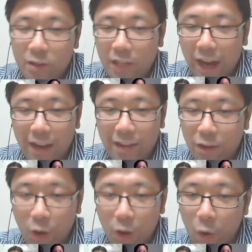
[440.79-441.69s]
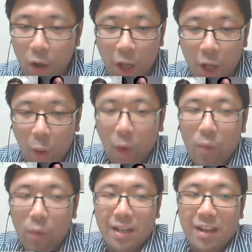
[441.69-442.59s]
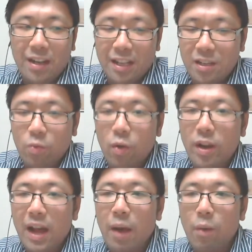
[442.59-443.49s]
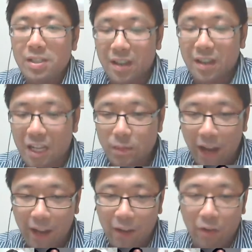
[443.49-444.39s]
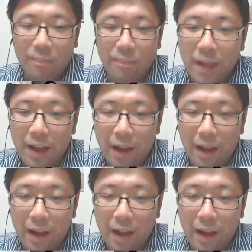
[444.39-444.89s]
You know, like, I didn't know what I was gonna, you know, what I was gonna expect, right?